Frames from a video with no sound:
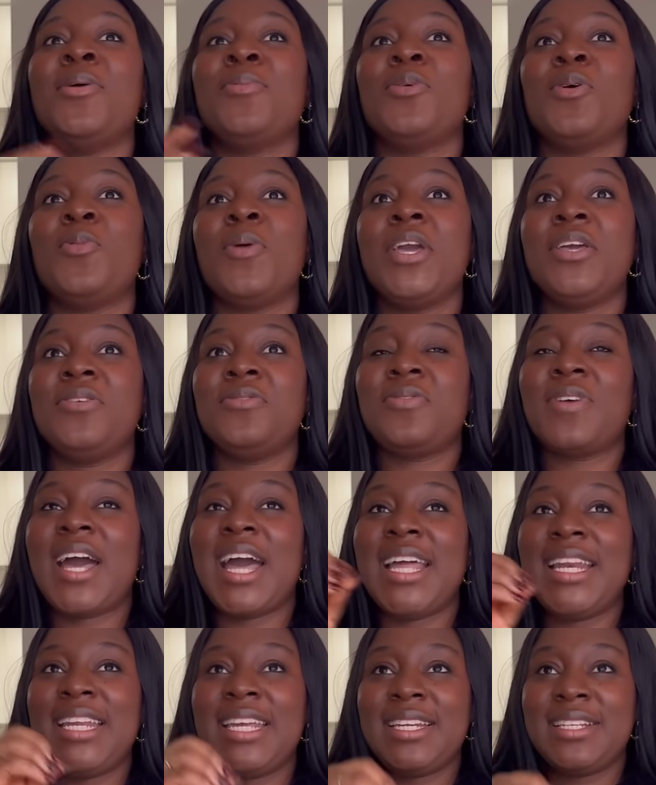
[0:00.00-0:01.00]
But when you've
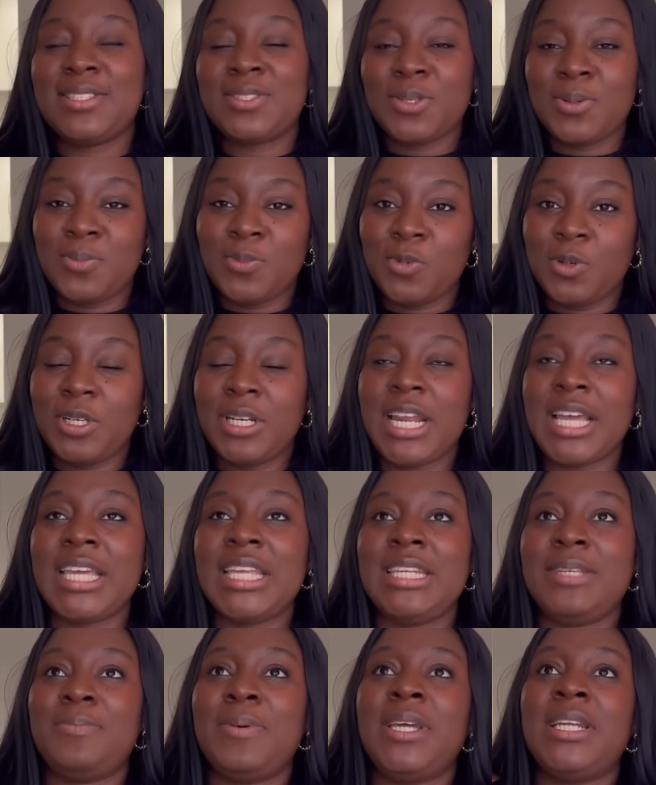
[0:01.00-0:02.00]
added someone like
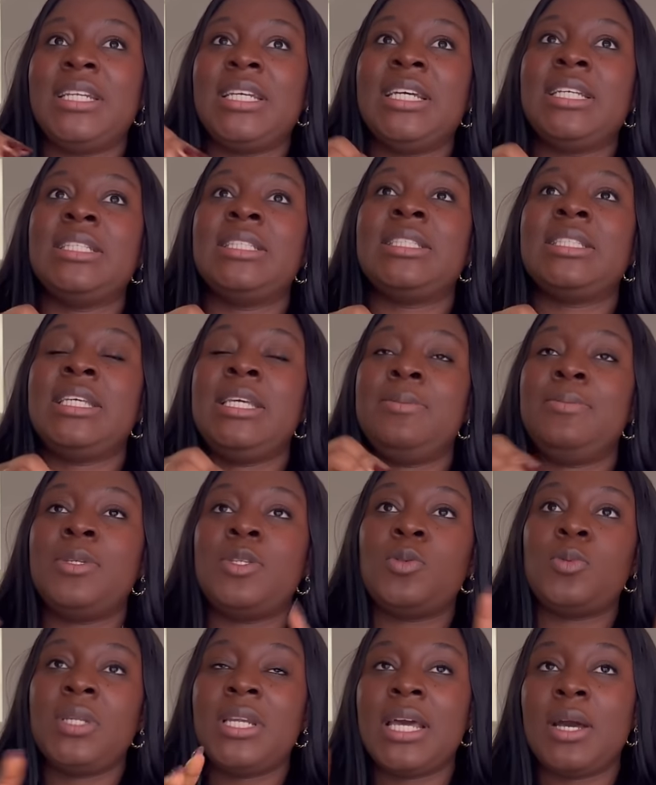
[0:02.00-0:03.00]
a dependent in
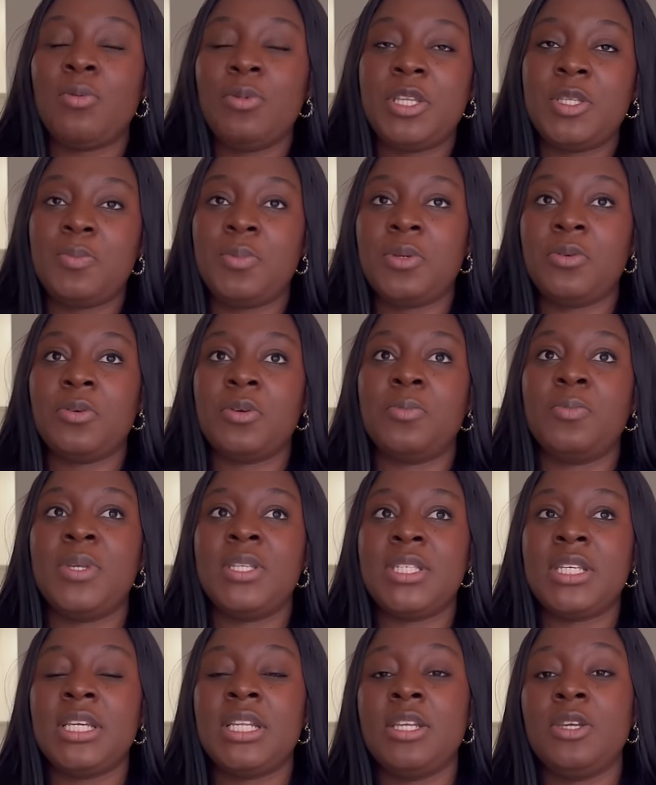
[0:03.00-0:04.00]
between that wait period,
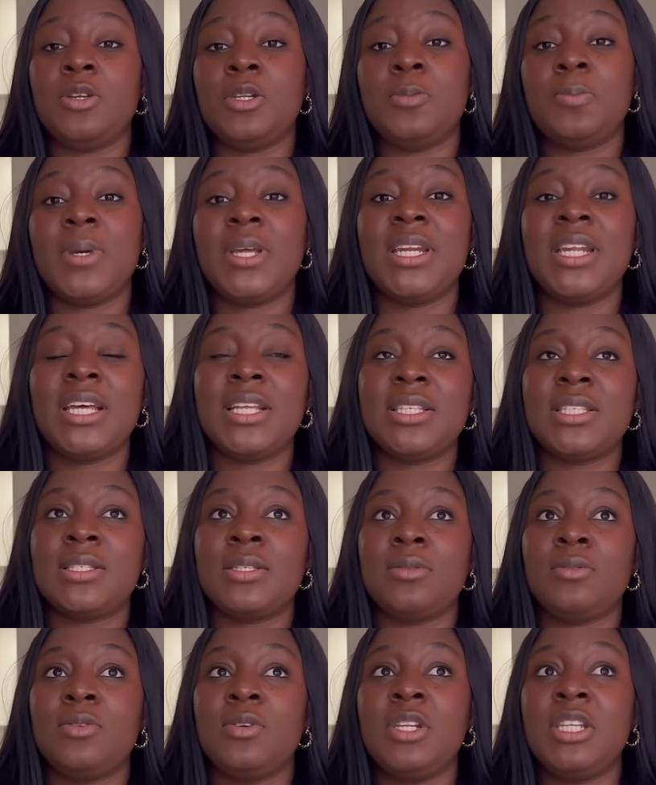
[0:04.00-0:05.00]
basically your dependent,
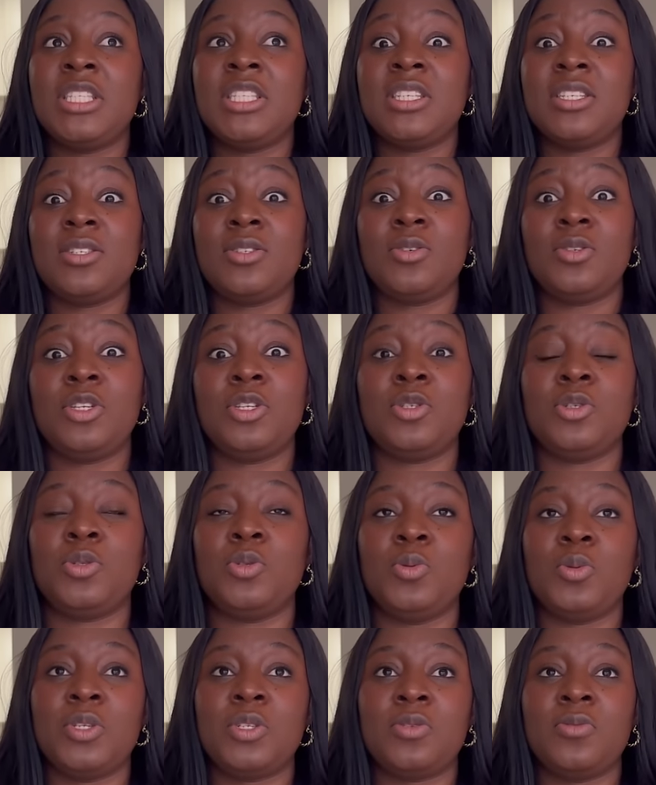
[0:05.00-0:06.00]
the only things you need to
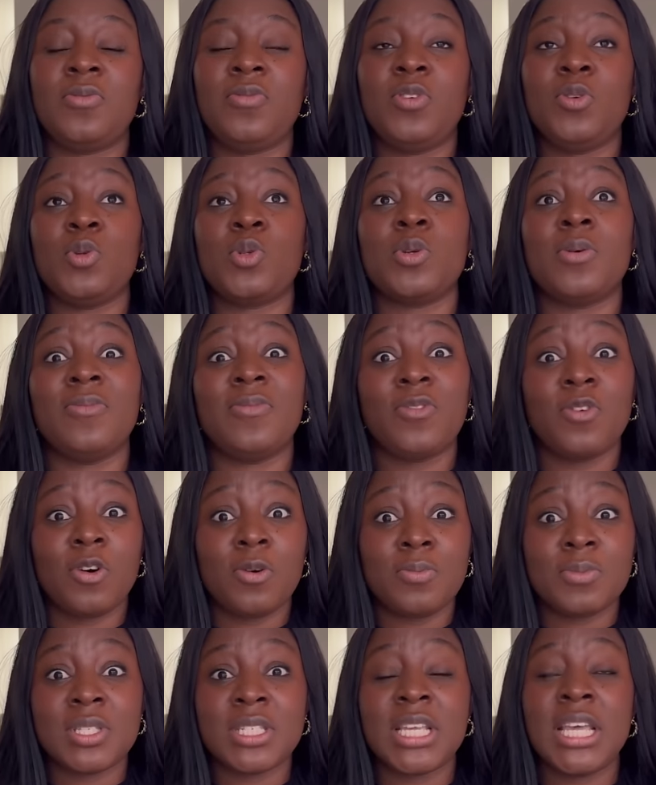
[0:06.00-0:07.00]
do is to fill some
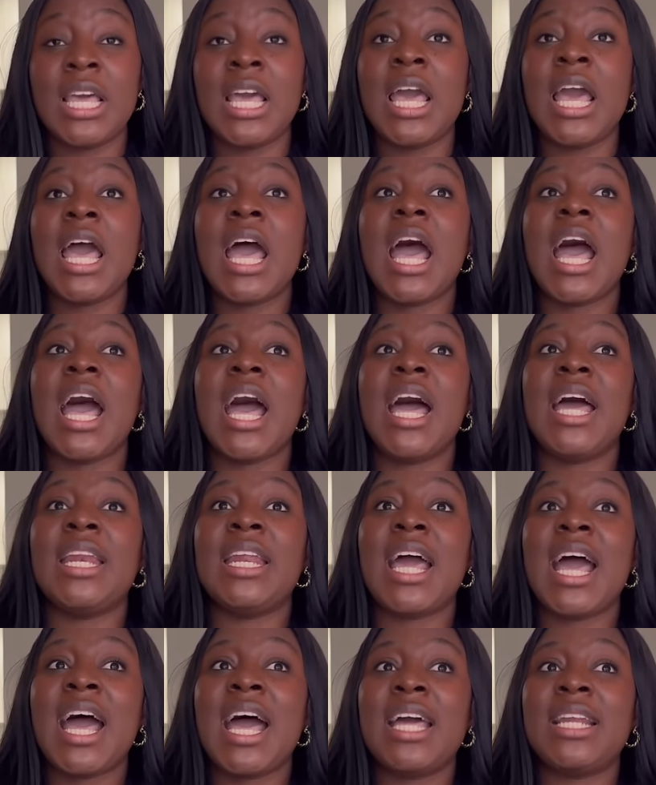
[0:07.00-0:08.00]
forms
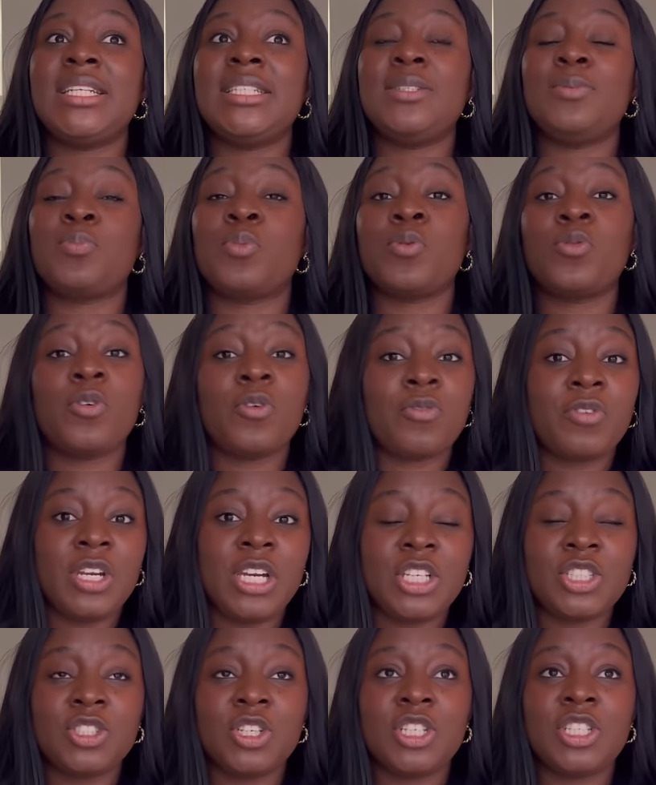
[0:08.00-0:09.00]
and add proof of
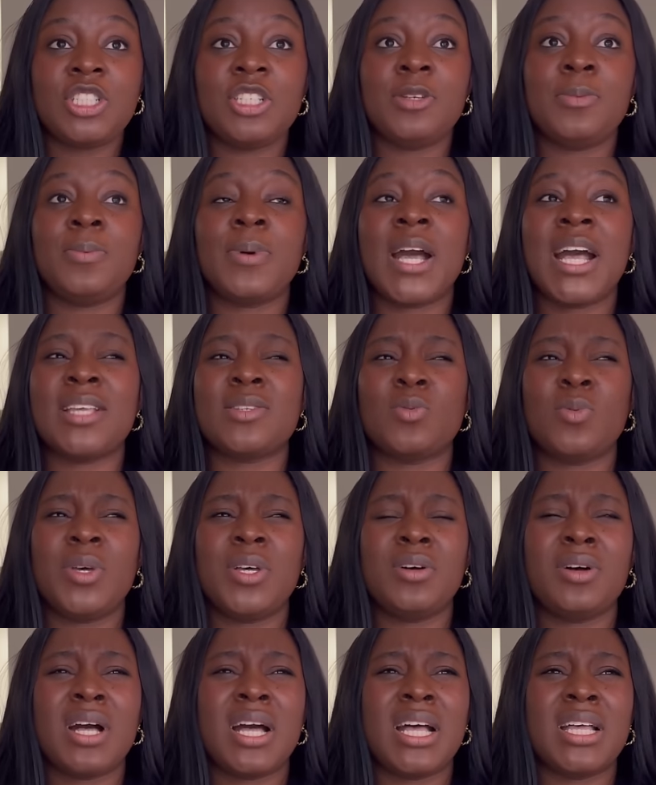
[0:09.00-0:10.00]
relationship as
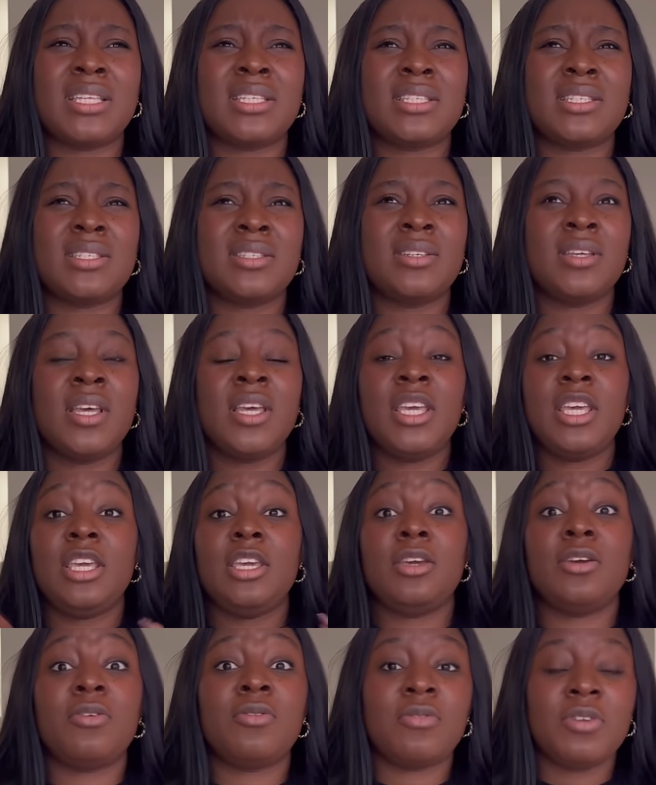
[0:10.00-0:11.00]
well as
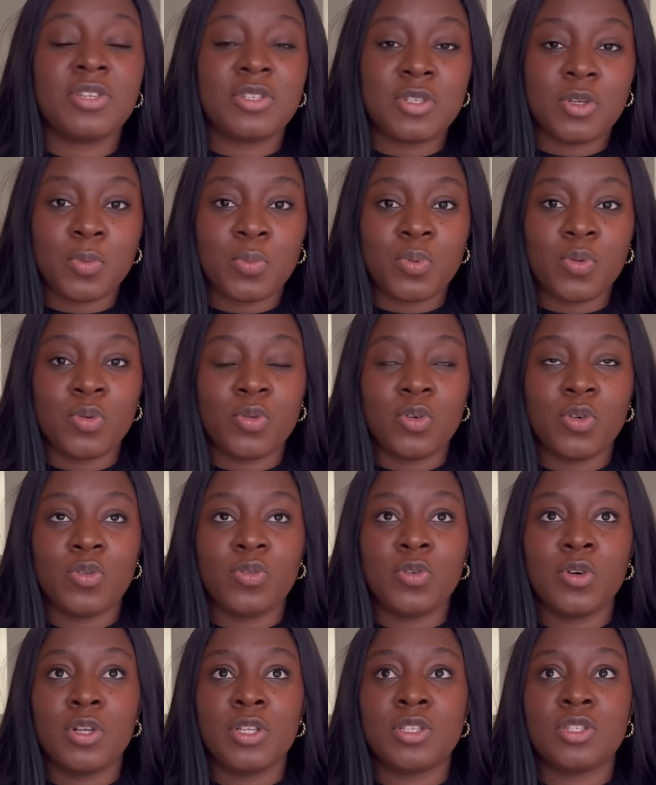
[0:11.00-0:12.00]
increase your proof of
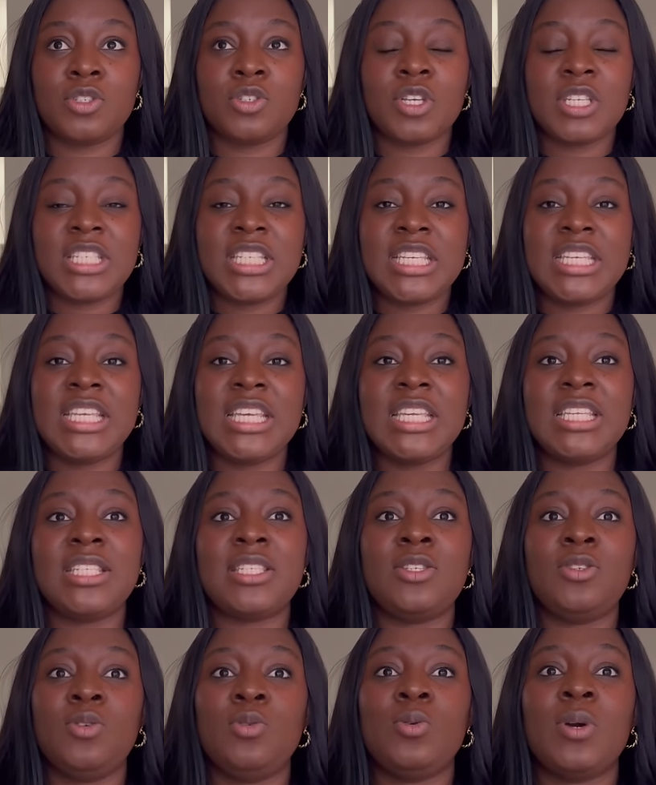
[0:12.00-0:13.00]
funds just in
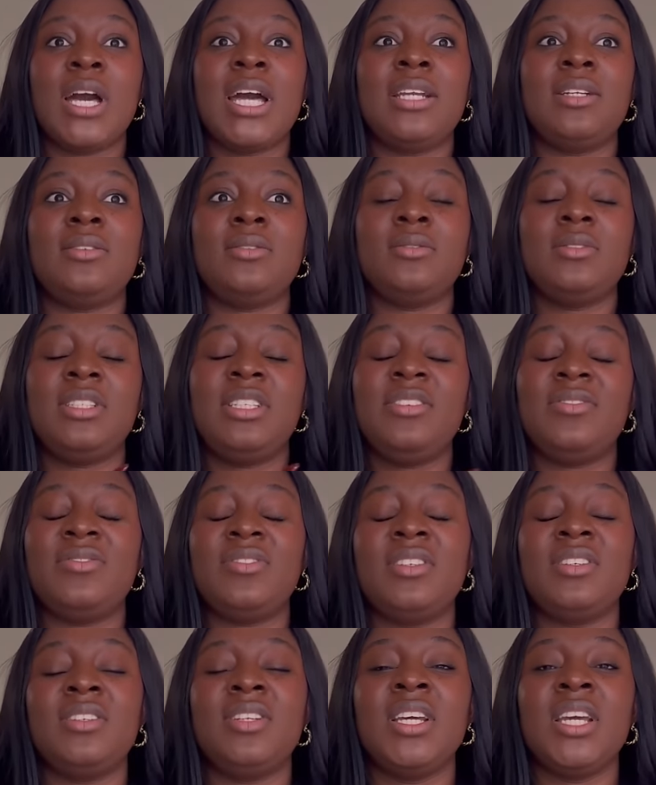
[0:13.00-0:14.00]
case you had
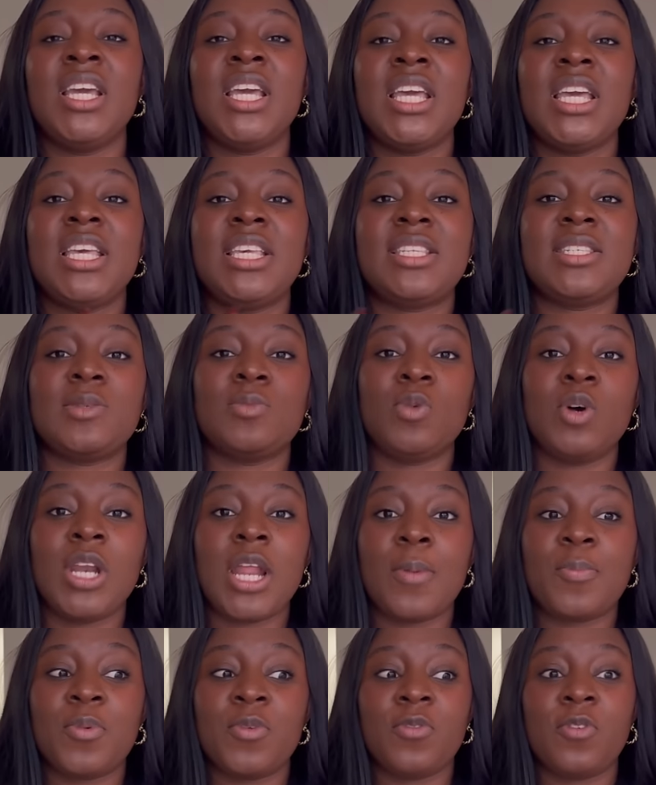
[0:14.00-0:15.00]
given a
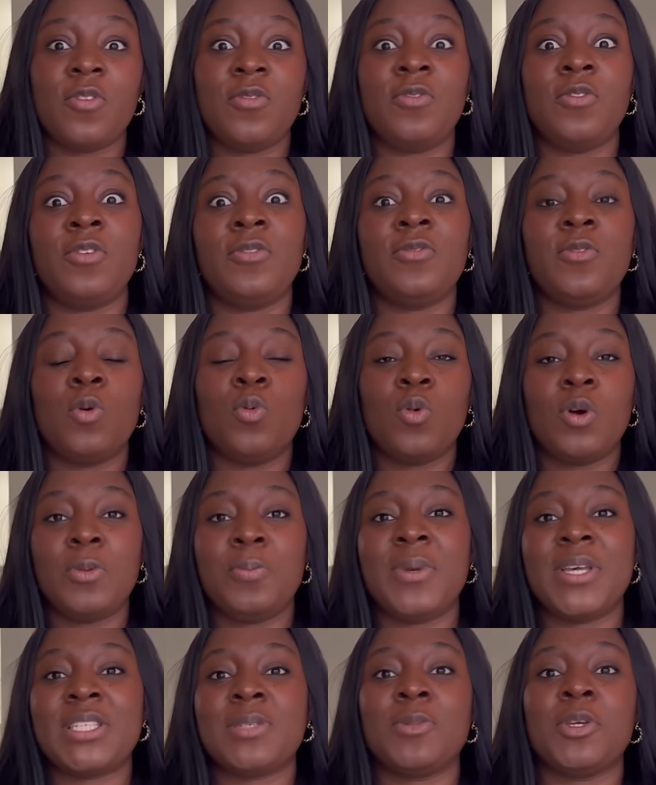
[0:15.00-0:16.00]
smaller proof of fund for one
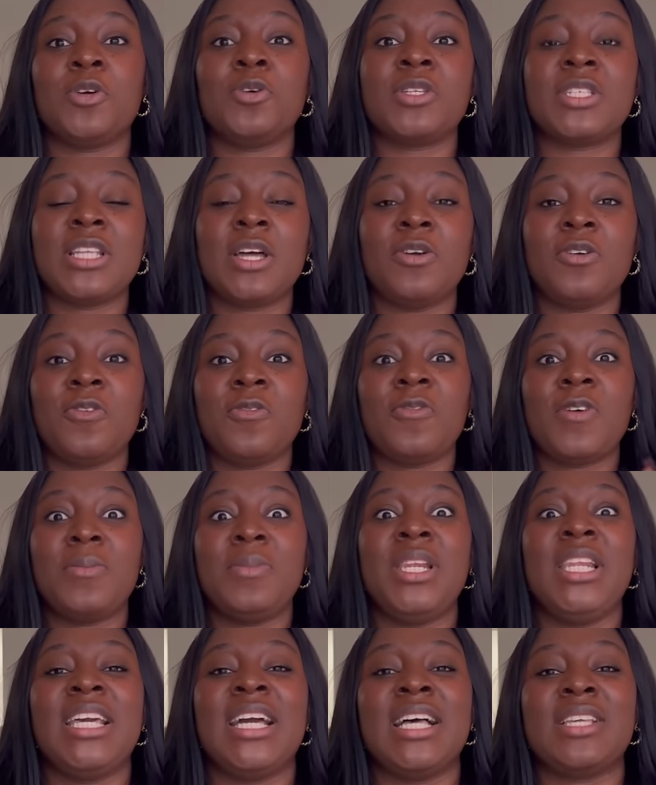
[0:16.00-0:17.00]
person because now your
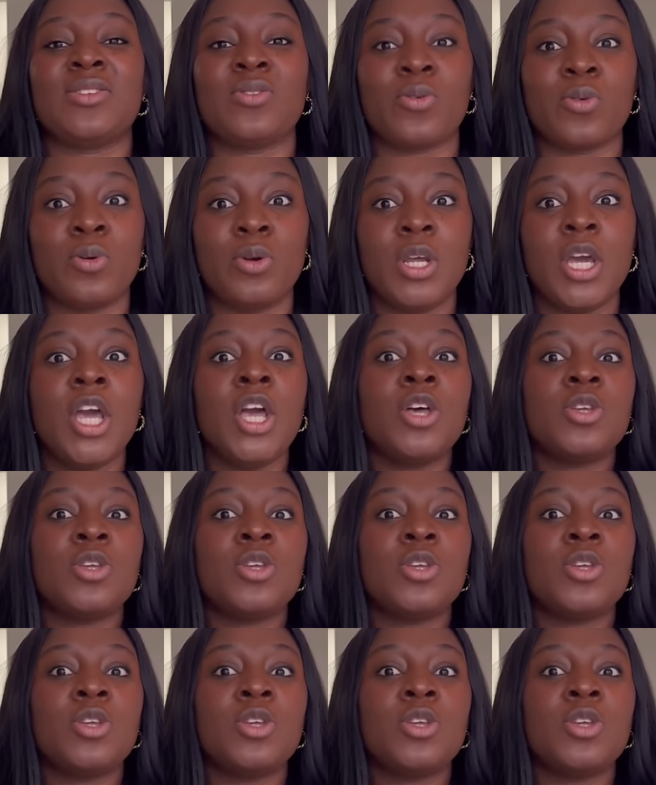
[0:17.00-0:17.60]
family has grown.